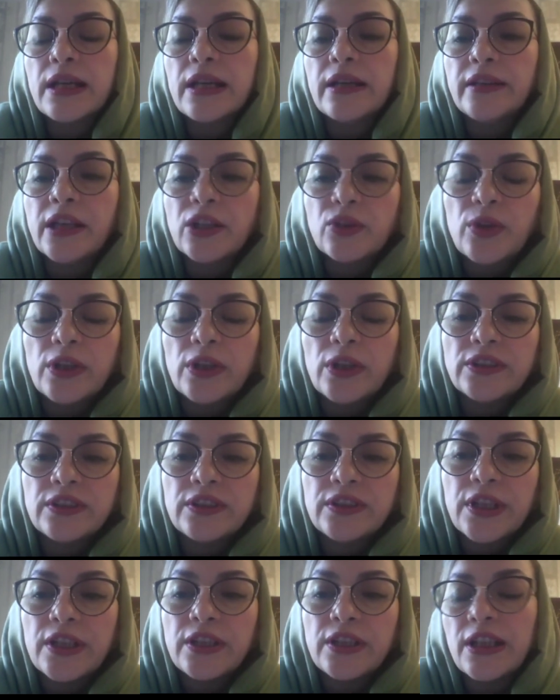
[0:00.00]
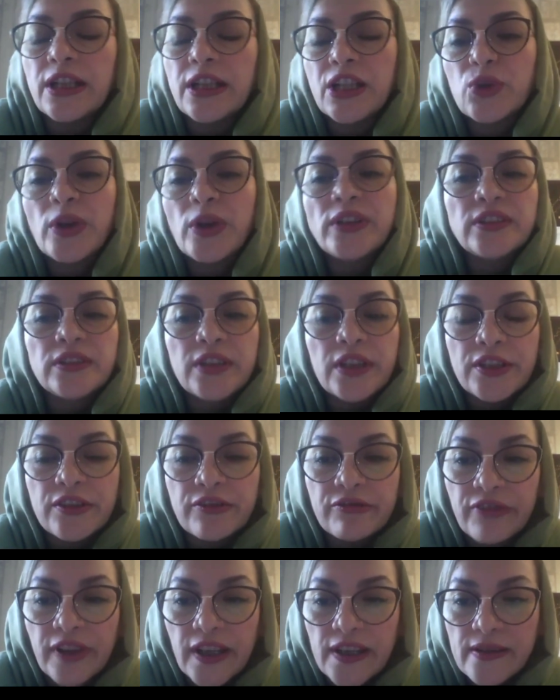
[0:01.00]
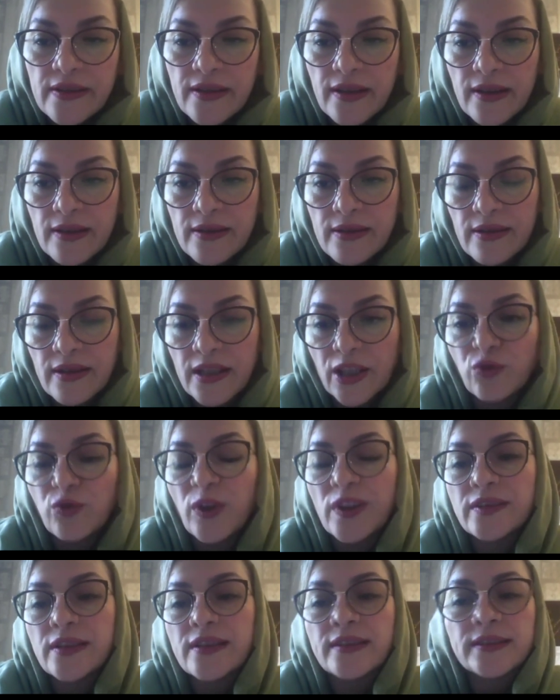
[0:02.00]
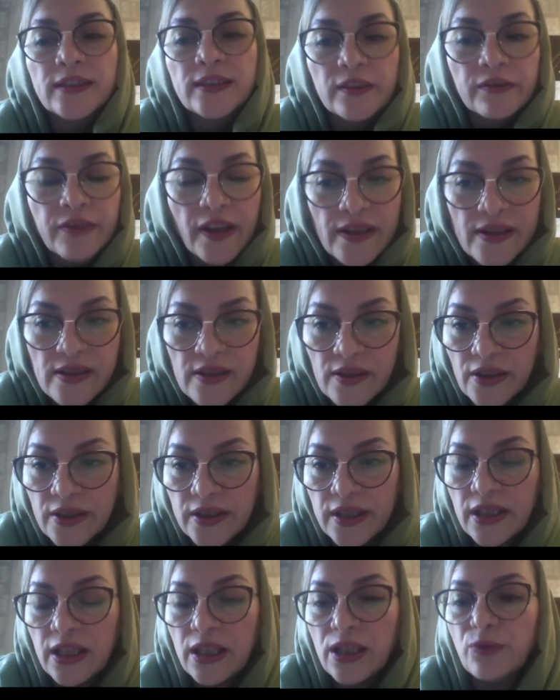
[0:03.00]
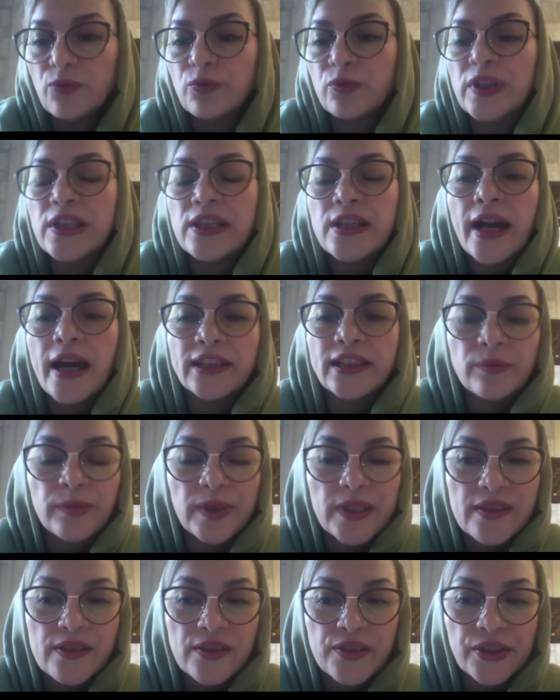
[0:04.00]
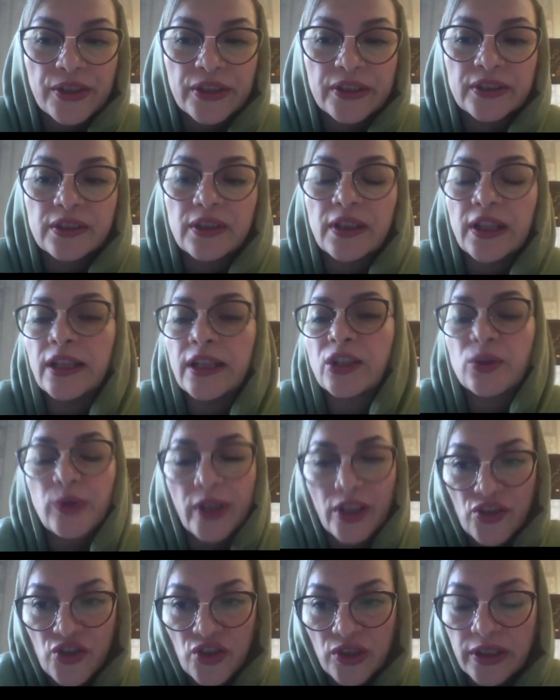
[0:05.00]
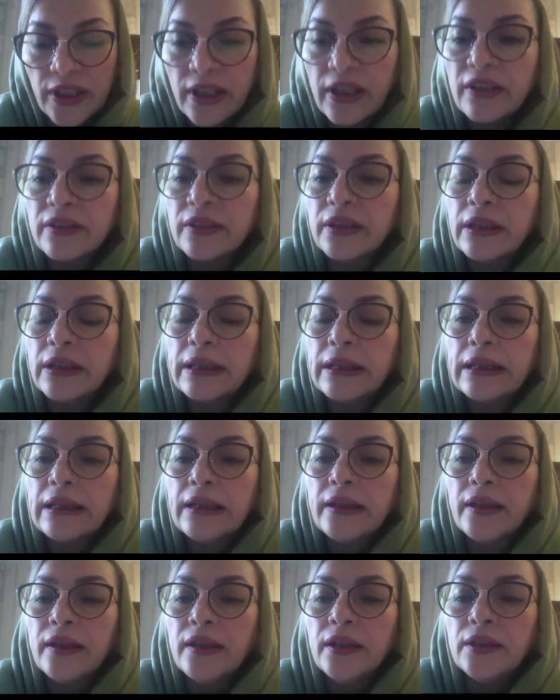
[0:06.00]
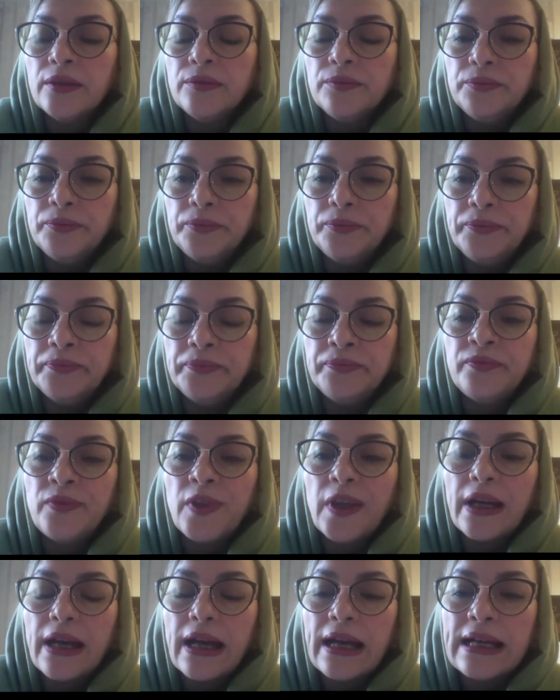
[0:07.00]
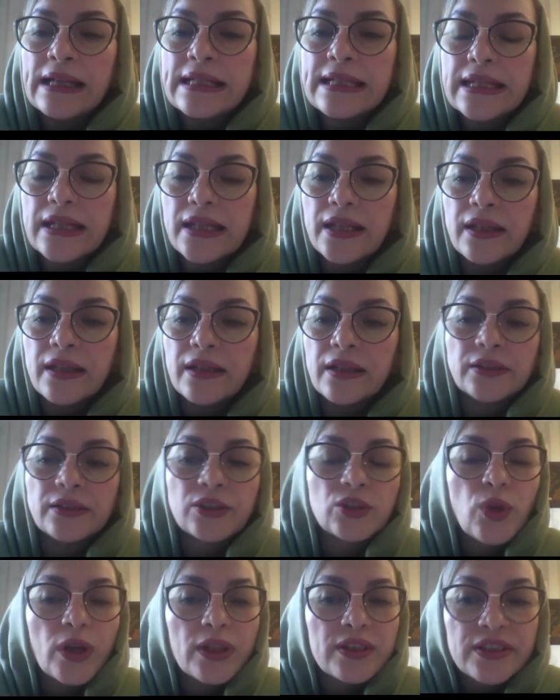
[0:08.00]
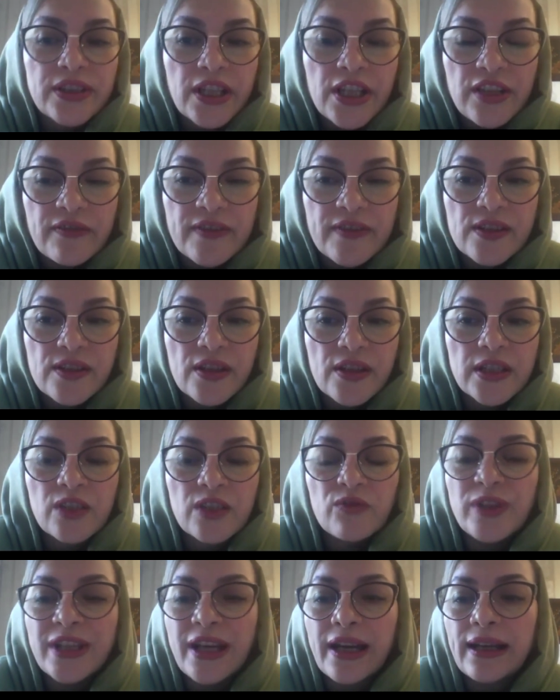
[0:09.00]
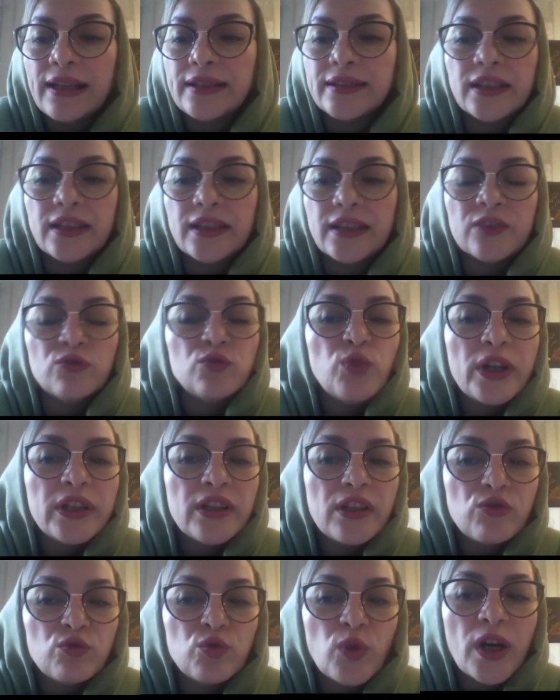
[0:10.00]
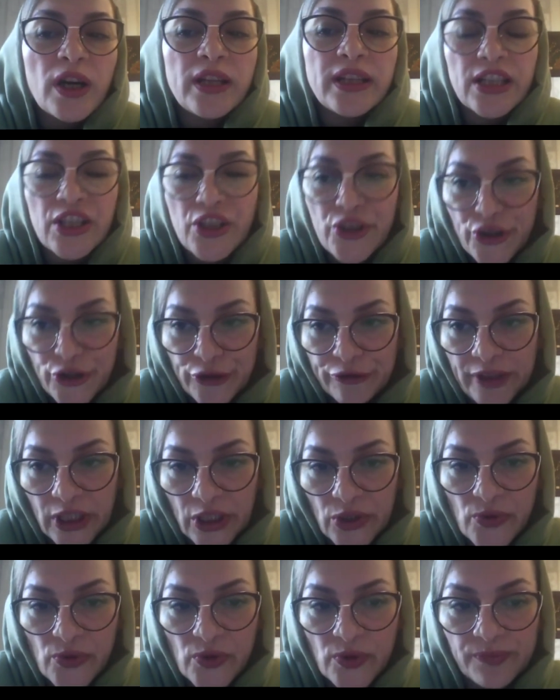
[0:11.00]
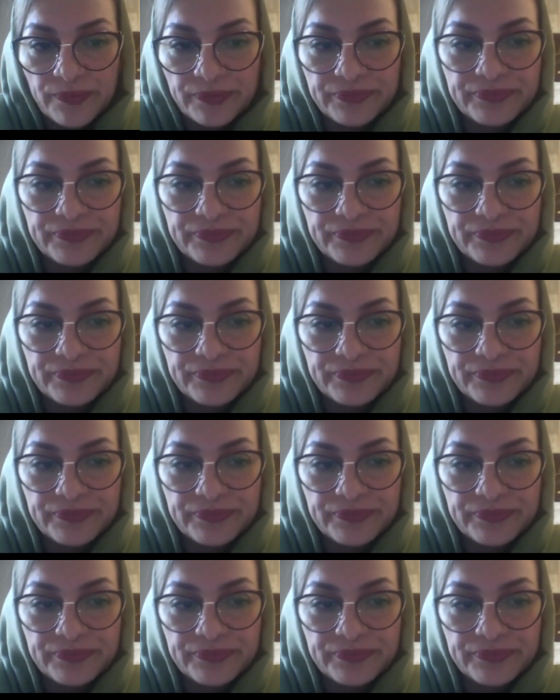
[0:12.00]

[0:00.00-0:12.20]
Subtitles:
In quantitative phases, it was a survey study. We administered a questionnaire. And in qualitative study, we had one-on-one interviews.